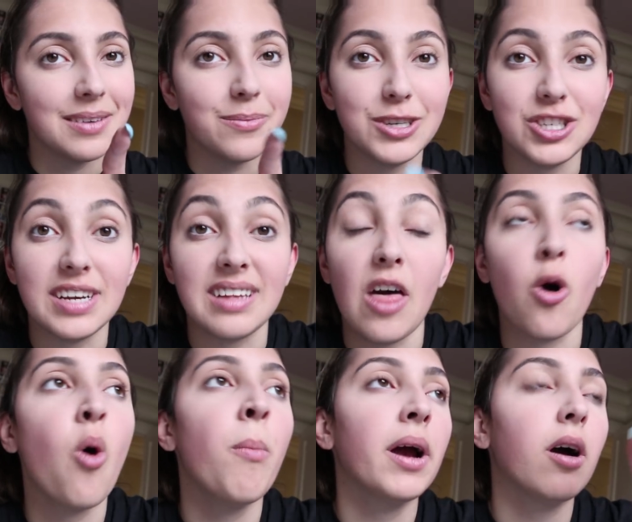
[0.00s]
But she has
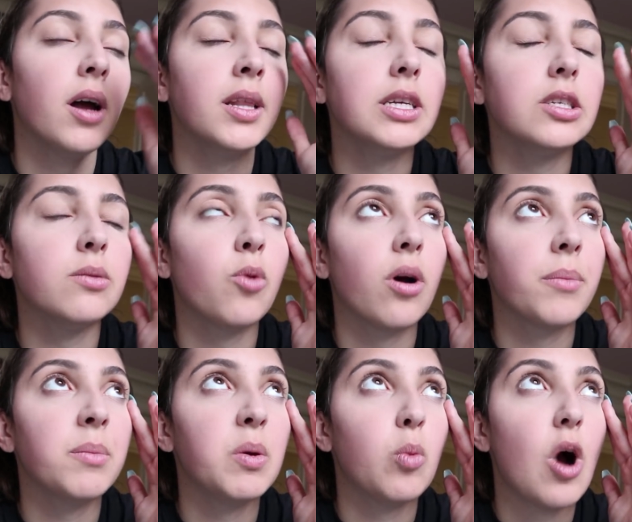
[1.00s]
oh my god, and then tomorrow I'm
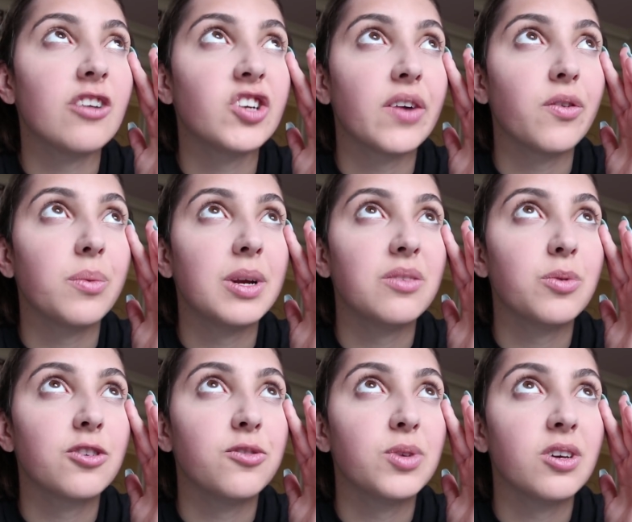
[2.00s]
going to be watching everybody's
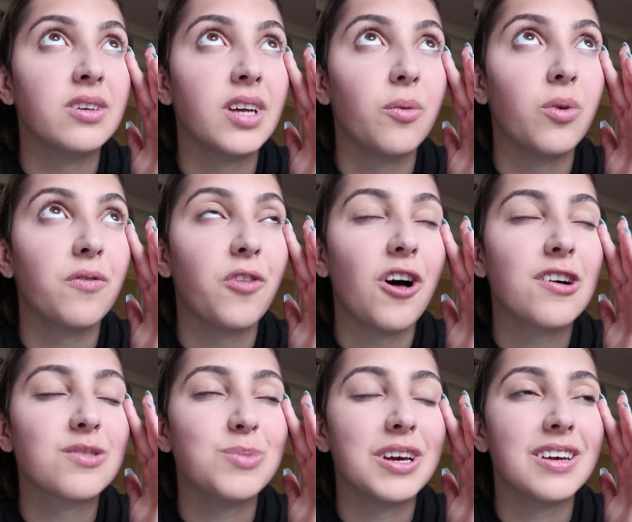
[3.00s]
Booktubeathon day one
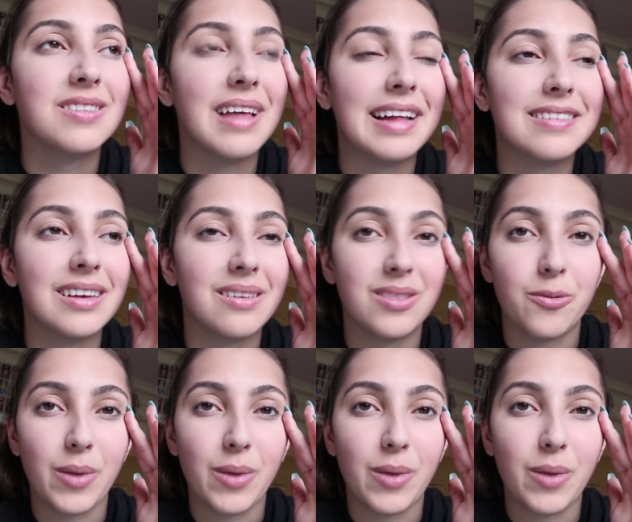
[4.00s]
vlogs because that's like the,